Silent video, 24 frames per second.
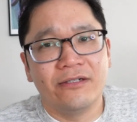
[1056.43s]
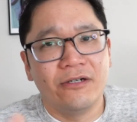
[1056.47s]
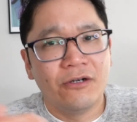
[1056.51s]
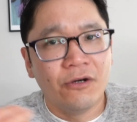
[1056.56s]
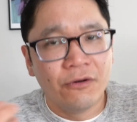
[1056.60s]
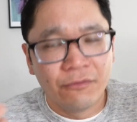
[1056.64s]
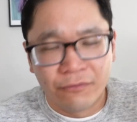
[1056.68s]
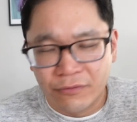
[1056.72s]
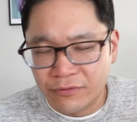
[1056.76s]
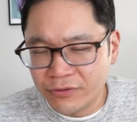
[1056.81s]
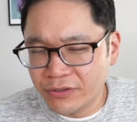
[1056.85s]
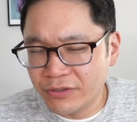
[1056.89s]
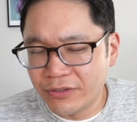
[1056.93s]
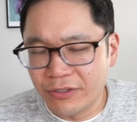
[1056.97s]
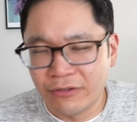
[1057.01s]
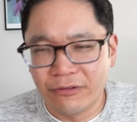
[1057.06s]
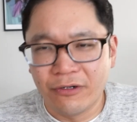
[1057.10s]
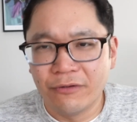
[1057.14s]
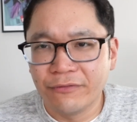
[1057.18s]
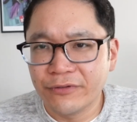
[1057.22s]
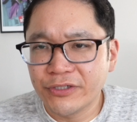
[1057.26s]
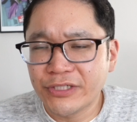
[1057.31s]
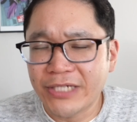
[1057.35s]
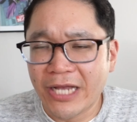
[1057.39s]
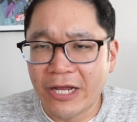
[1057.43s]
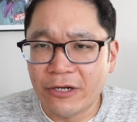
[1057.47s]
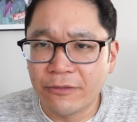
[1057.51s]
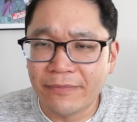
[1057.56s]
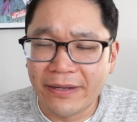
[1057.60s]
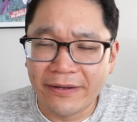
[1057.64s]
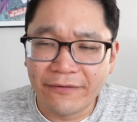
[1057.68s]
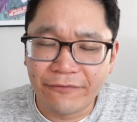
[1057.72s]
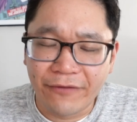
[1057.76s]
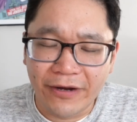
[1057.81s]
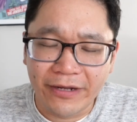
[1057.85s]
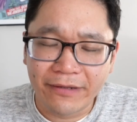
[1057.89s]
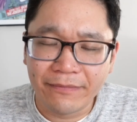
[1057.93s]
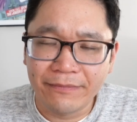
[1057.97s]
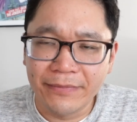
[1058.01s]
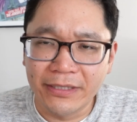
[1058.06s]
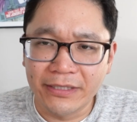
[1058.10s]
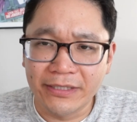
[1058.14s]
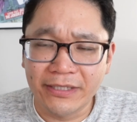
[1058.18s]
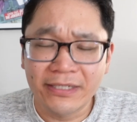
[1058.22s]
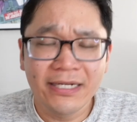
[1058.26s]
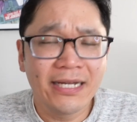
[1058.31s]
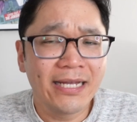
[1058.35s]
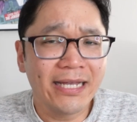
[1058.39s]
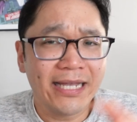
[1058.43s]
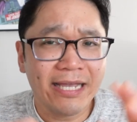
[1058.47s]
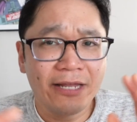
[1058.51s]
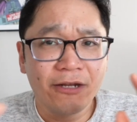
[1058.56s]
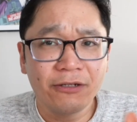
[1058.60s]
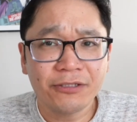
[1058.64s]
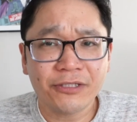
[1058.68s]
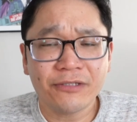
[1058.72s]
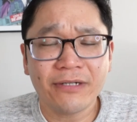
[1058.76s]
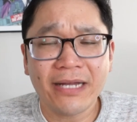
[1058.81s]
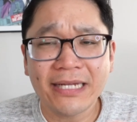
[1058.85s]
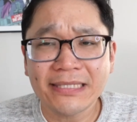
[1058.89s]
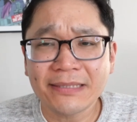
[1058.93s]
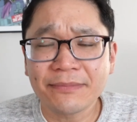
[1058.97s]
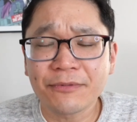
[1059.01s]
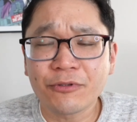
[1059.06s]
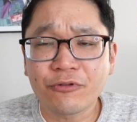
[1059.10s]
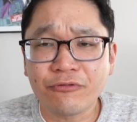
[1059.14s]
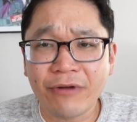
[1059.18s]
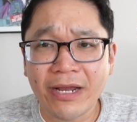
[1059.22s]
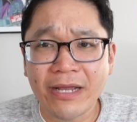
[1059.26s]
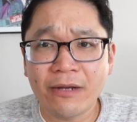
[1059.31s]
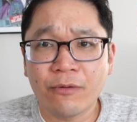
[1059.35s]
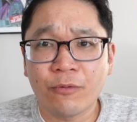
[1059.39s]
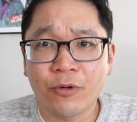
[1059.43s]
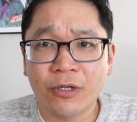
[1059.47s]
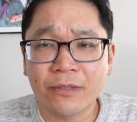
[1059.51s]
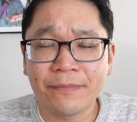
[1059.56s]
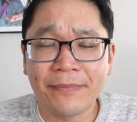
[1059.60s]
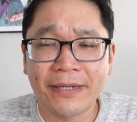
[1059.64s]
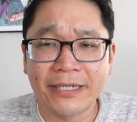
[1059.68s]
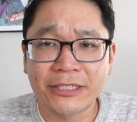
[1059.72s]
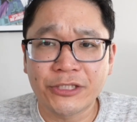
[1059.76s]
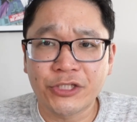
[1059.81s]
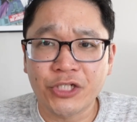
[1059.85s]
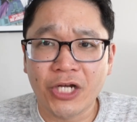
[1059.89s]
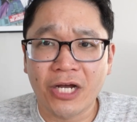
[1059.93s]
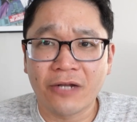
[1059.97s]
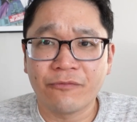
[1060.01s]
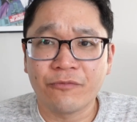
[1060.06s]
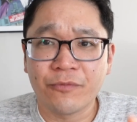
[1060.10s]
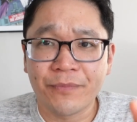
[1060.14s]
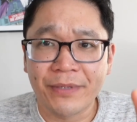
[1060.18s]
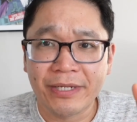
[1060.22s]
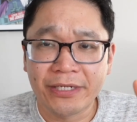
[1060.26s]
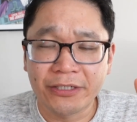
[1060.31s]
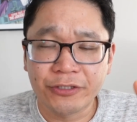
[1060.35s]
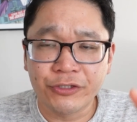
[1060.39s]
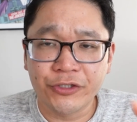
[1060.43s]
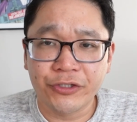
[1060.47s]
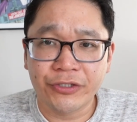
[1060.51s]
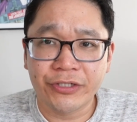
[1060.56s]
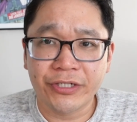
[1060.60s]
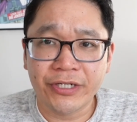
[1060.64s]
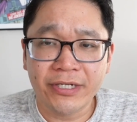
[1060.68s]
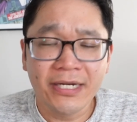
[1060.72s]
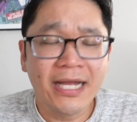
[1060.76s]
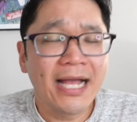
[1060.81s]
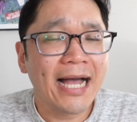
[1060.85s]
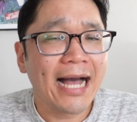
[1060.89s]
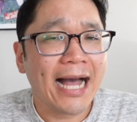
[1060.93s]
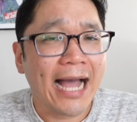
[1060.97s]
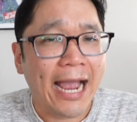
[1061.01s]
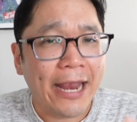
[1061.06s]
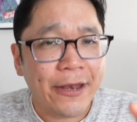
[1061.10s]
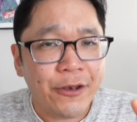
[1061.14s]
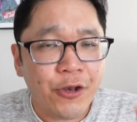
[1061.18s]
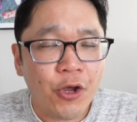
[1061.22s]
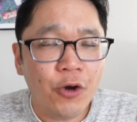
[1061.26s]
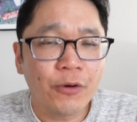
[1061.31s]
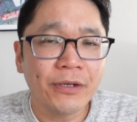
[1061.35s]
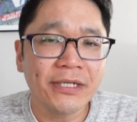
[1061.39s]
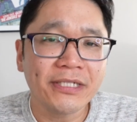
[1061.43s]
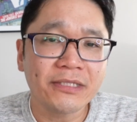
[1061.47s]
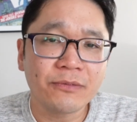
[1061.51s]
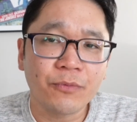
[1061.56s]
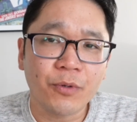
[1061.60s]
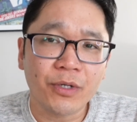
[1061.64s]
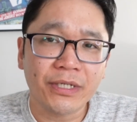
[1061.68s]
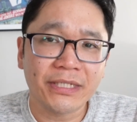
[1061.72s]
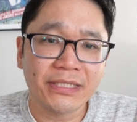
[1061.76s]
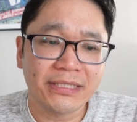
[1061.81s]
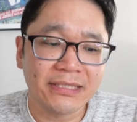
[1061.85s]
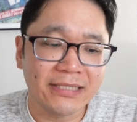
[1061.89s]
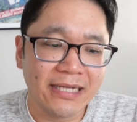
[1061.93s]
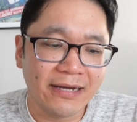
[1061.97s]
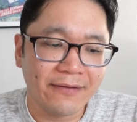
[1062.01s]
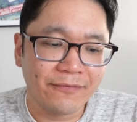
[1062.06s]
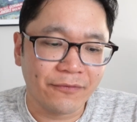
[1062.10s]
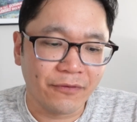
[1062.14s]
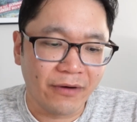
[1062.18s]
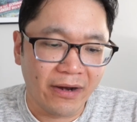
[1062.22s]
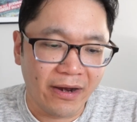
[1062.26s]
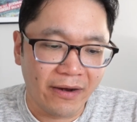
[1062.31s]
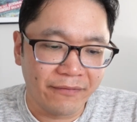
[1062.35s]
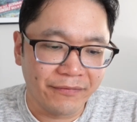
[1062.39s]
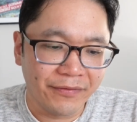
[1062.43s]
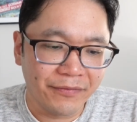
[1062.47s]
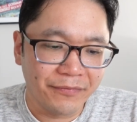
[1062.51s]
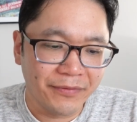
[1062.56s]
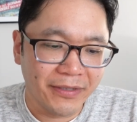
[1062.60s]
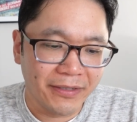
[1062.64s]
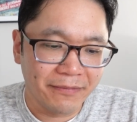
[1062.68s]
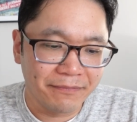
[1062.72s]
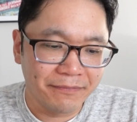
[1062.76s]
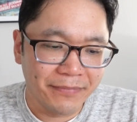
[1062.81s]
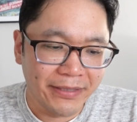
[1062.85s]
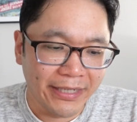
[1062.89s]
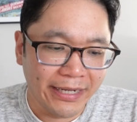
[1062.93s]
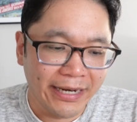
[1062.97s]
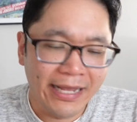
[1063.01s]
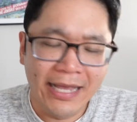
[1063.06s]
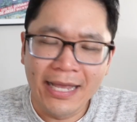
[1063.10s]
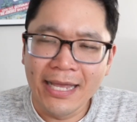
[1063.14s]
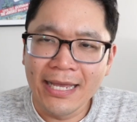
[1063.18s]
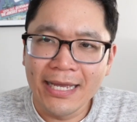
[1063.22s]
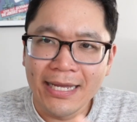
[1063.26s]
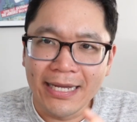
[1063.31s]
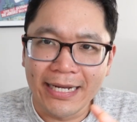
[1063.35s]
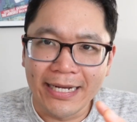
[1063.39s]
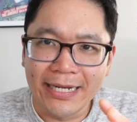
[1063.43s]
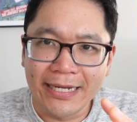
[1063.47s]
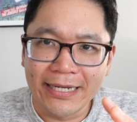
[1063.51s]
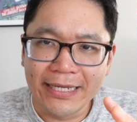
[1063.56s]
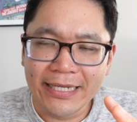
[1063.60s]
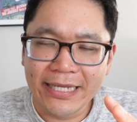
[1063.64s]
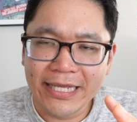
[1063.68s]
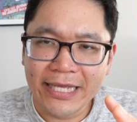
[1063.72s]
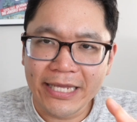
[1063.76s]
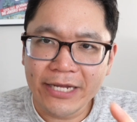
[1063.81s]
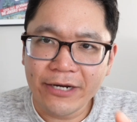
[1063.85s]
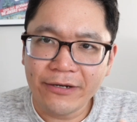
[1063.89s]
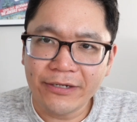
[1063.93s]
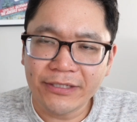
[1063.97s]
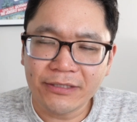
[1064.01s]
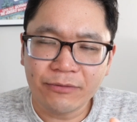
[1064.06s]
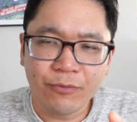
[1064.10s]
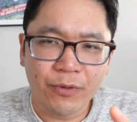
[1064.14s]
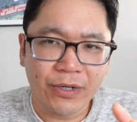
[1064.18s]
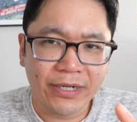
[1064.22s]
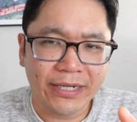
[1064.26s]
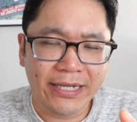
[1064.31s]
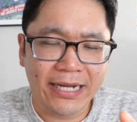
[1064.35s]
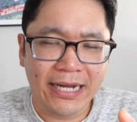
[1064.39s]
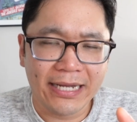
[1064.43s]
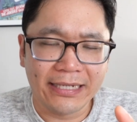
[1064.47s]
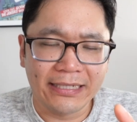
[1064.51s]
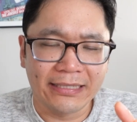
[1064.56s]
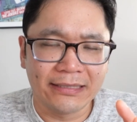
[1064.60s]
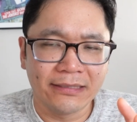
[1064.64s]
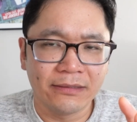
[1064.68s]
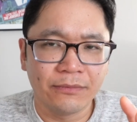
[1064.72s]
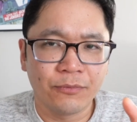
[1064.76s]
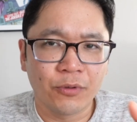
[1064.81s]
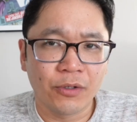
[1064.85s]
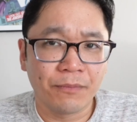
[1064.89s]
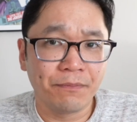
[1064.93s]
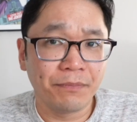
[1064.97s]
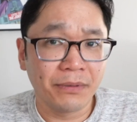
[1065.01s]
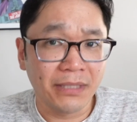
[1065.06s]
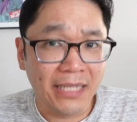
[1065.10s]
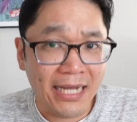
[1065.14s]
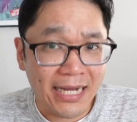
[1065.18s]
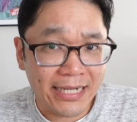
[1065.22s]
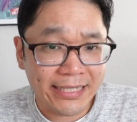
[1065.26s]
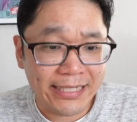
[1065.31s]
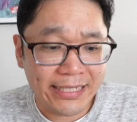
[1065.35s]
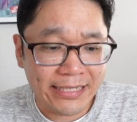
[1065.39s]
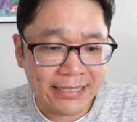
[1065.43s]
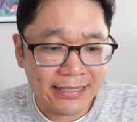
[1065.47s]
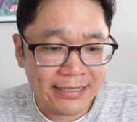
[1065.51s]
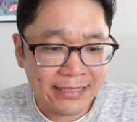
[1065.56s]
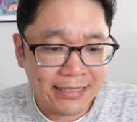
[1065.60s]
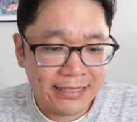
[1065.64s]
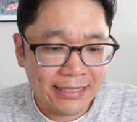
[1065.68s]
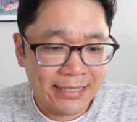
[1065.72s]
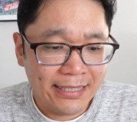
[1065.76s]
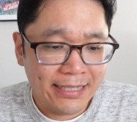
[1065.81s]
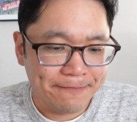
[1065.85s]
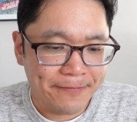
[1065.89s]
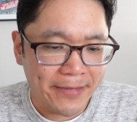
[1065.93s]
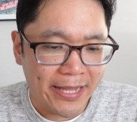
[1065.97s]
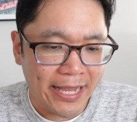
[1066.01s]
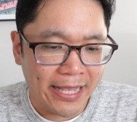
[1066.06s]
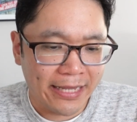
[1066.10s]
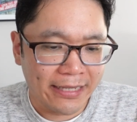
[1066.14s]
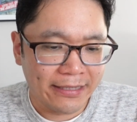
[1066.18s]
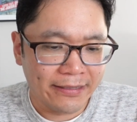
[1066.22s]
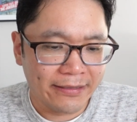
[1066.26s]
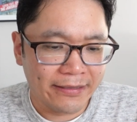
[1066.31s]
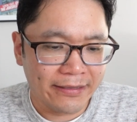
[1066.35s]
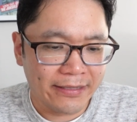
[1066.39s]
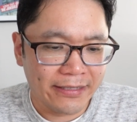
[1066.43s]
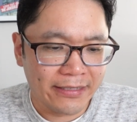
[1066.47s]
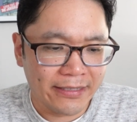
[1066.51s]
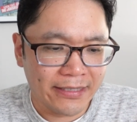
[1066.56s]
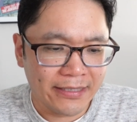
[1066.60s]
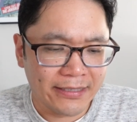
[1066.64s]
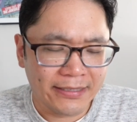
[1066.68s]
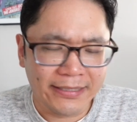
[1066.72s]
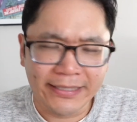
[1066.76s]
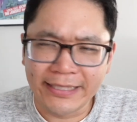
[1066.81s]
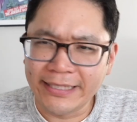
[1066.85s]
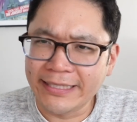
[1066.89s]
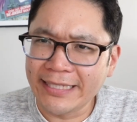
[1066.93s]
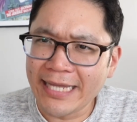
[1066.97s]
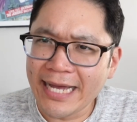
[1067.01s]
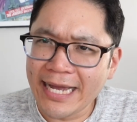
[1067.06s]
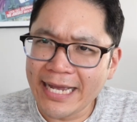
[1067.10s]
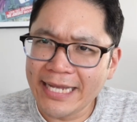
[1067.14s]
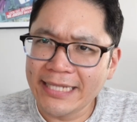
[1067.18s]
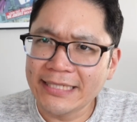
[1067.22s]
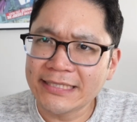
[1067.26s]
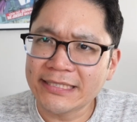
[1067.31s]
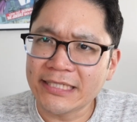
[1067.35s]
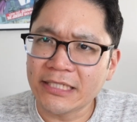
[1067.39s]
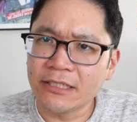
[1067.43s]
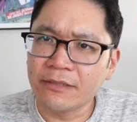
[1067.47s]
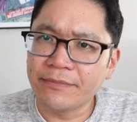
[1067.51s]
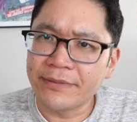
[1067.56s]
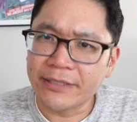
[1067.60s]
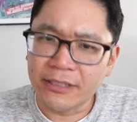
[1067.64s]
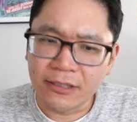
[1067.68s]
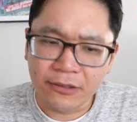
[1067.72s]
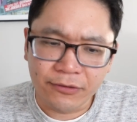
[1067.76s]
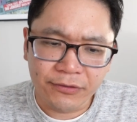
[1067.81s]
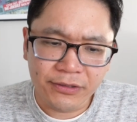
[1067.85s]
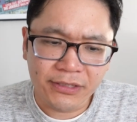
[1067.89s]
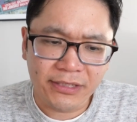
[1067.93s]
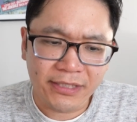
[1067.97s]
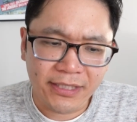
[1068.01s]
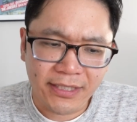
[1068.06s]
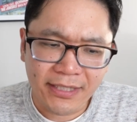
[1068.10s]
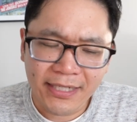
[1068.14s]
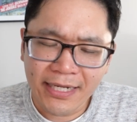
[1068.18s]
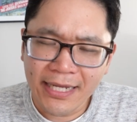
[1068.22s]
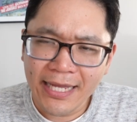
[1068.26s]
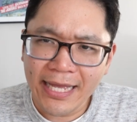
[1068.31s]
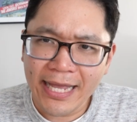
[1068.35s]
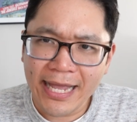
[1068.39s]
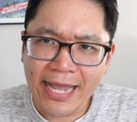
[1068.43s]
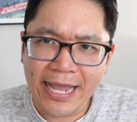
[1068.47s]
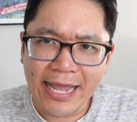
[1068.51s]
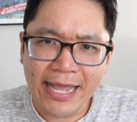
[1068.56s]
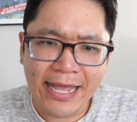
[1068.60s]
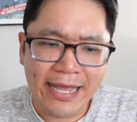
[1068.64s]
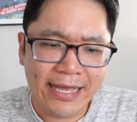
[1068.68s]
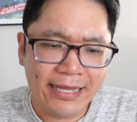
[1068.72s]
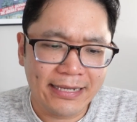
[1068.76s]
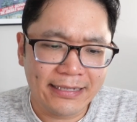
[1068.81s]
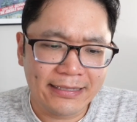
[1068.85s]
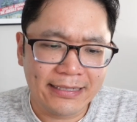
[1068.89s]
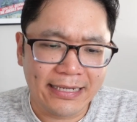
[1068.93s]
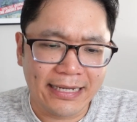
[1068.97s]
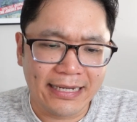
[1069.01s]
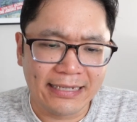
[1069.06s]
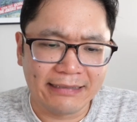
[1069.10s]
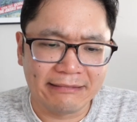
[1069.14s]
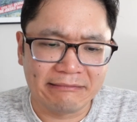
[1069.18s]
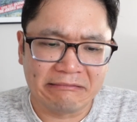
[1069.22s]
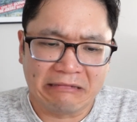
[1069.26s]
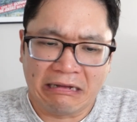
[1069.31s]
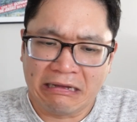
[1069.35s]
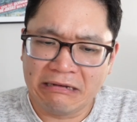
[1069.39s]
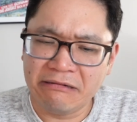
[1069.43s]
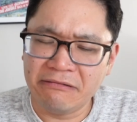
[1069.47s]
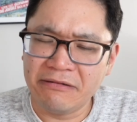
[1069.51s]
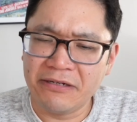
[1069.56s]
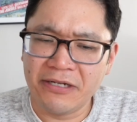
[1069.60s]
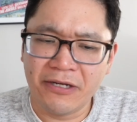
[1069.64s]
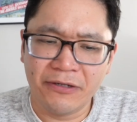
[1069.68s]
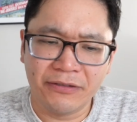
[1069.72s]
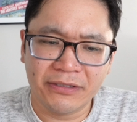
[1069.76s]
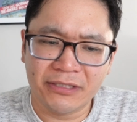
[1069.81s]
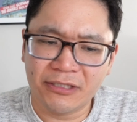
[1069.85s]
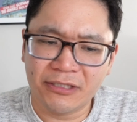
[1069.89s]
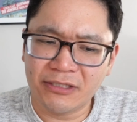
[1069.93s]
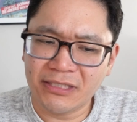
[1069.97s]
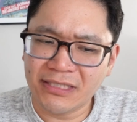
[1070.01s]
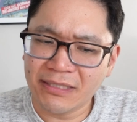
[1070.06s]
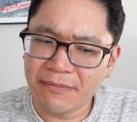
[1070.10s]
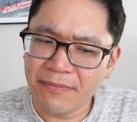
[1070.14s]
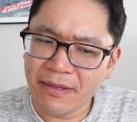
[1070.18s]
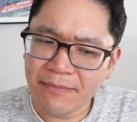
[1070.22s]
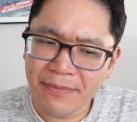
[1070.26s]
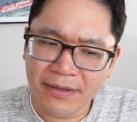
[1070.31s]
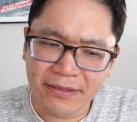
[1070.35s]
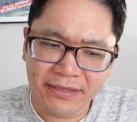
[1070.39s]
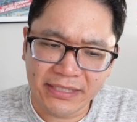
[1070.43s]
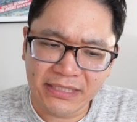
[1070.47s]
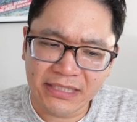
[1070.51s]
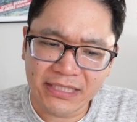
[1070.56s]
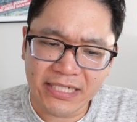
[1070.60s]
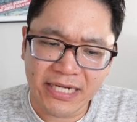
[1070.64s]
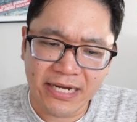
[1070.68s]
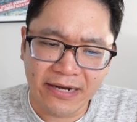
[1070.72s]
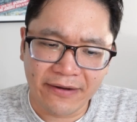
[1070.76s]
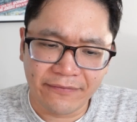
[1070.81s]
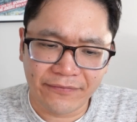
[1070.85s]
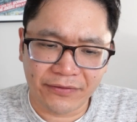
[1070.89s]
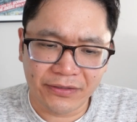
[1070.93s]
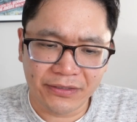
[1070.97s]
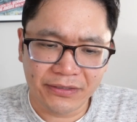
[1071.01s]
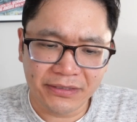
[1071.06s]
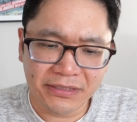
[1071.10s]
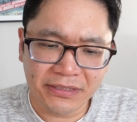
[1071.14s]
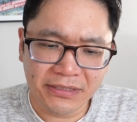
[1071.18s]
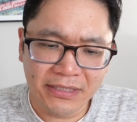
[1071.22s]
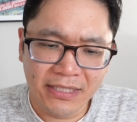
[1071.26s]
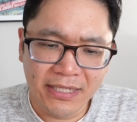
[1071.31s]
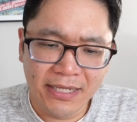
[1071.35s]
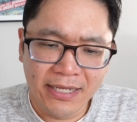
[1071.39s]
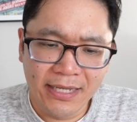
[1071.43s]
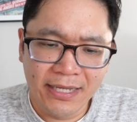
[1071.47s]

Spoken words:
overshadowed by Frank Miller. It also has some great work by John Romita Jr. I know his work is not for everyone, but here is where it got a little more blocky and the lines a little bit looser. And I don't know, there's something about these covers,